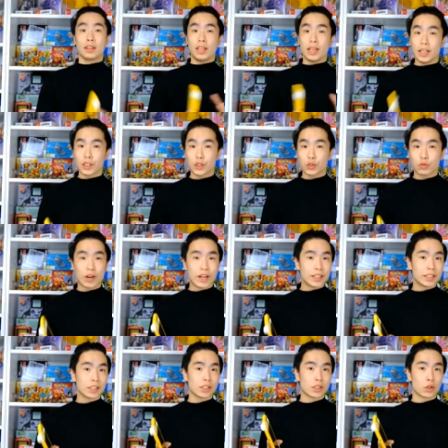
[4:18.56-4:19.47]
This
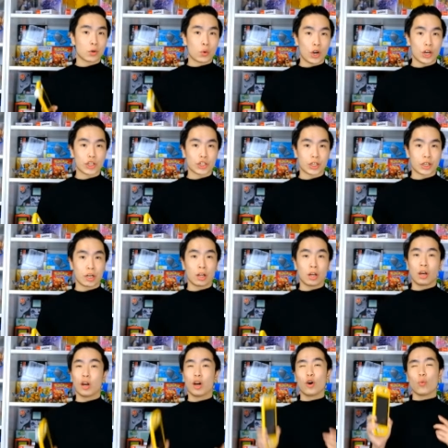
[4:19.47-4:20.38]
raises the question,
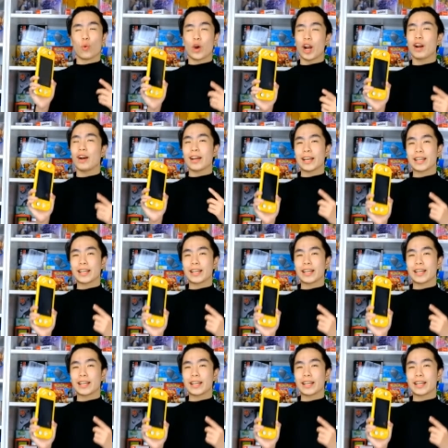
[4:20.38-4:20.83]
where